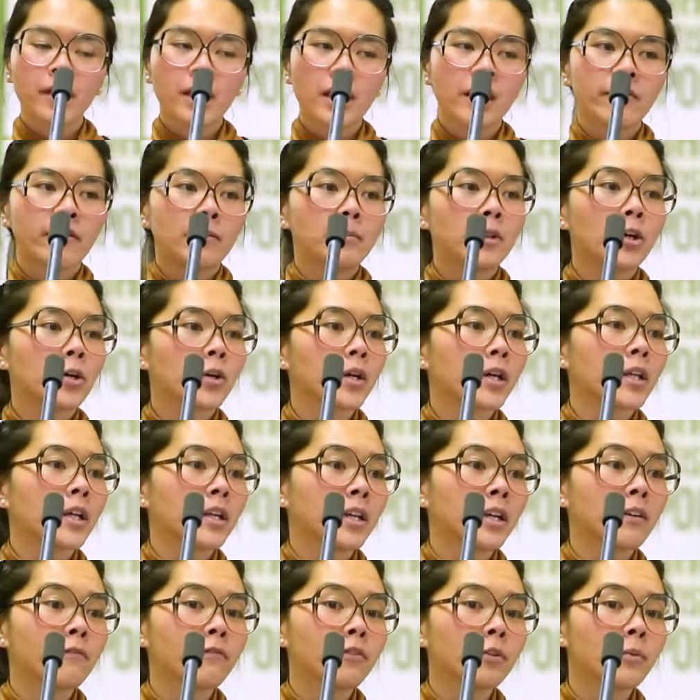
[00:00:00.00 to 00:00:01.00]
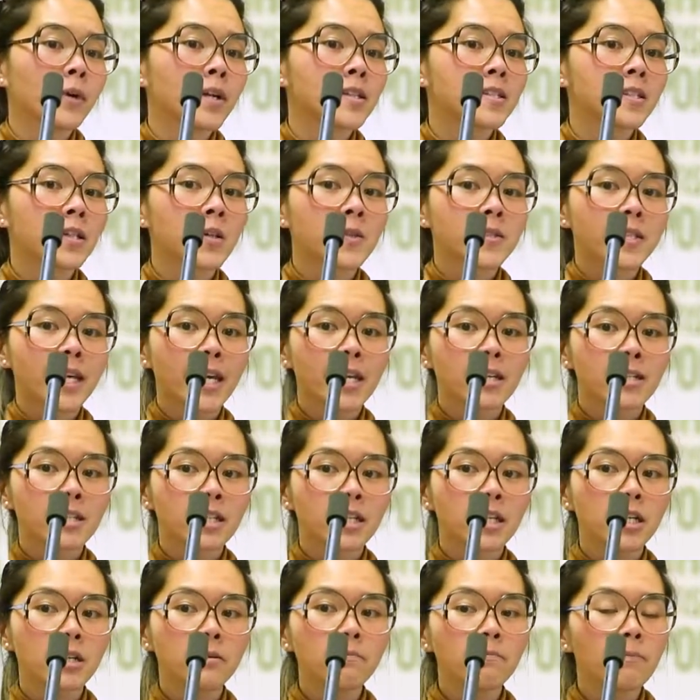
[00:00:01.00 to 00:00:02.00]
If I'm looking at an influencer who is
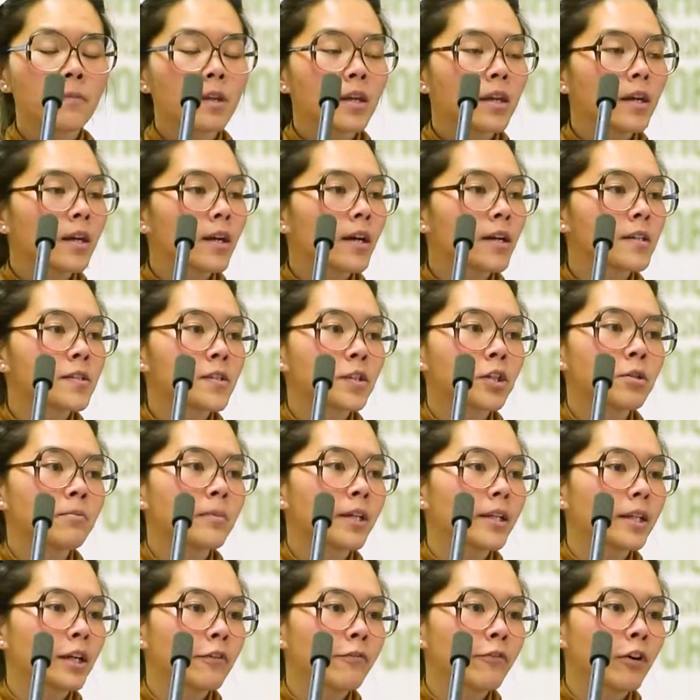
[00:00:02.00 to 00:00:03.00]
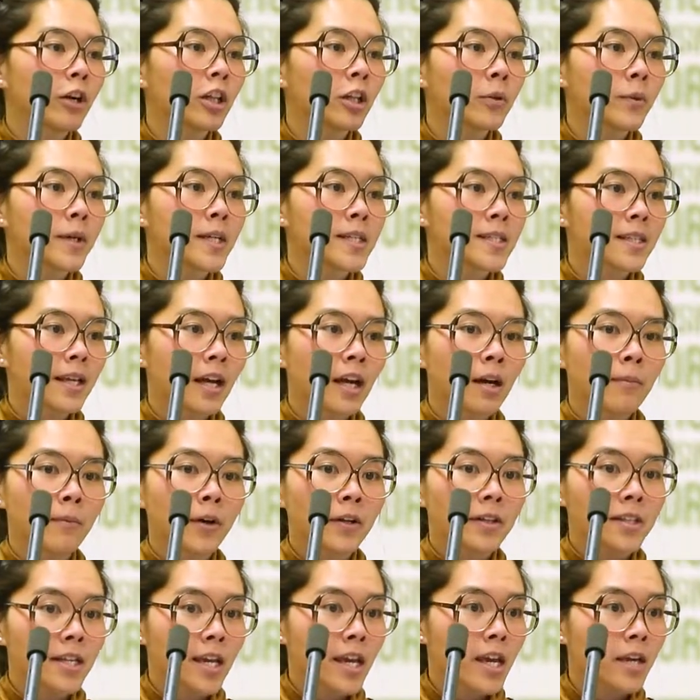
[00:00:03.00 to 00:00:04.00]
18, assume that their followers are
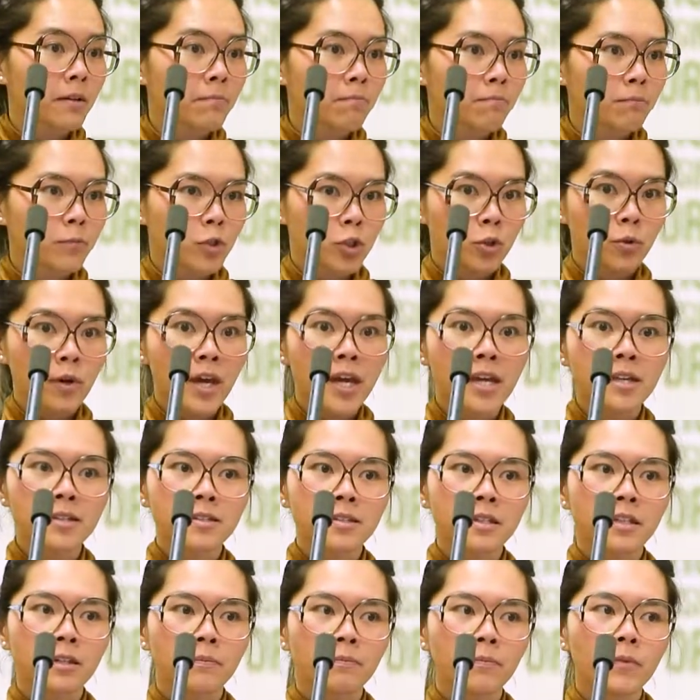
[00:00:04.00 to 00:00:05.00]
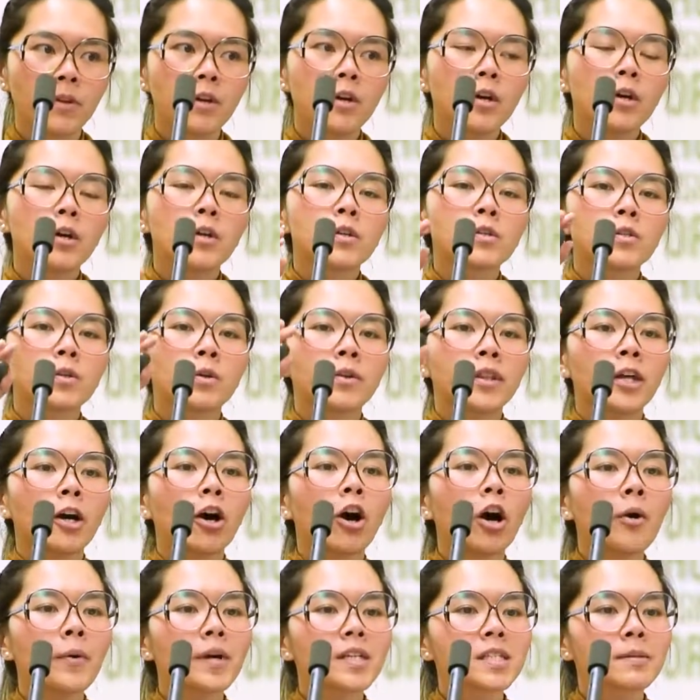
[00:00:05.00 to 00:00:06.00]
about 8 to 18. So they're
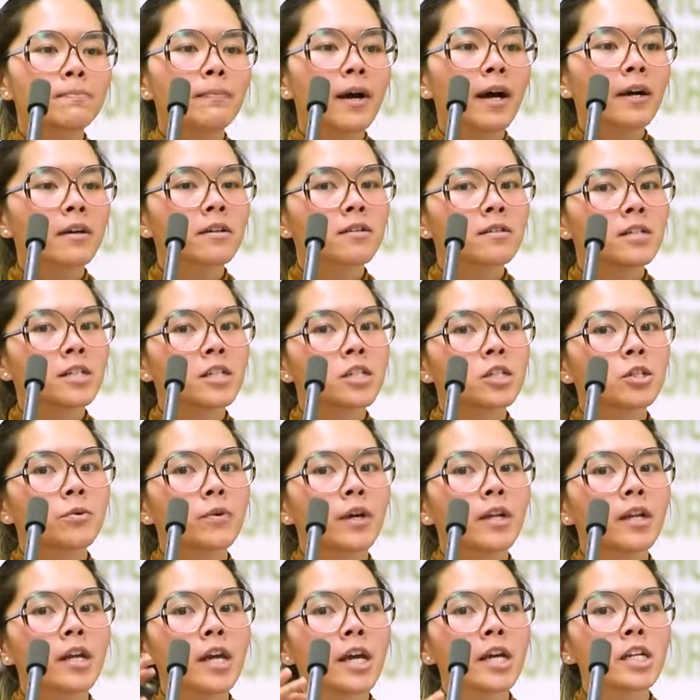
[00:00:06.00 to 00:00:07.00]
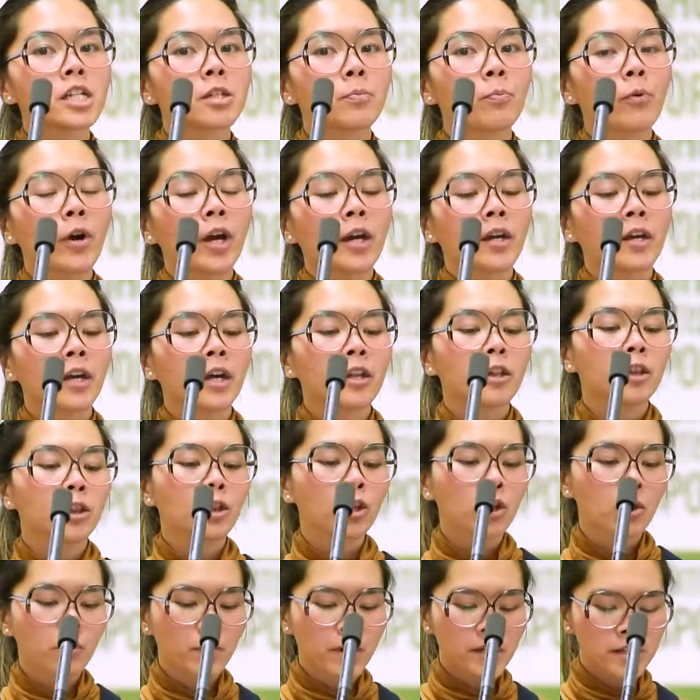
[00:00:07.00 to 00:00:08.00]
always marketing to an age bracket
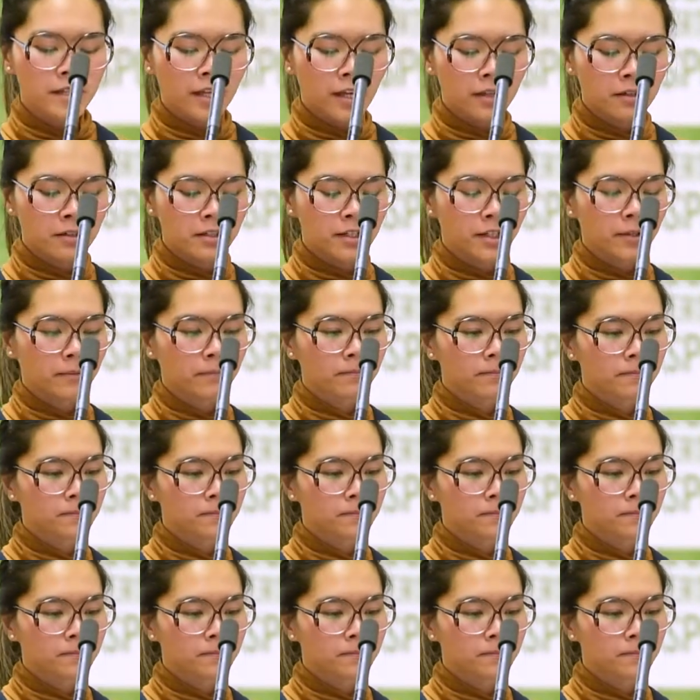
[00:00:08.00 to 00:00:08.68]
lower than them.